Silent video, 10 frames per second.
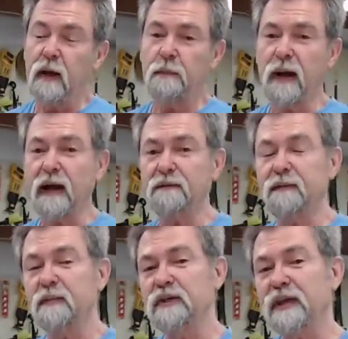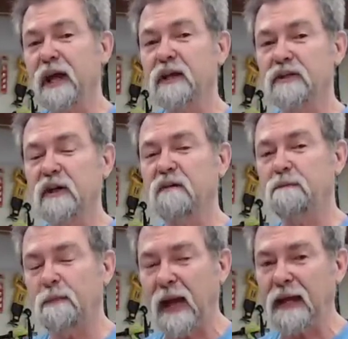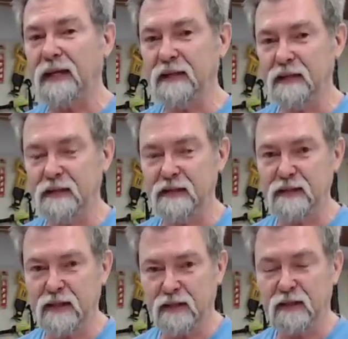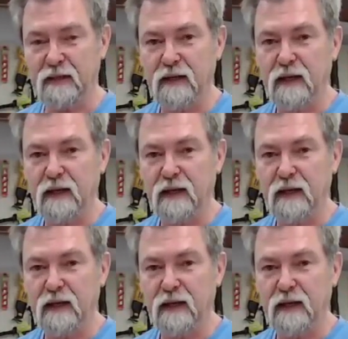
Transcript: Apart from the challenge of packing this thing,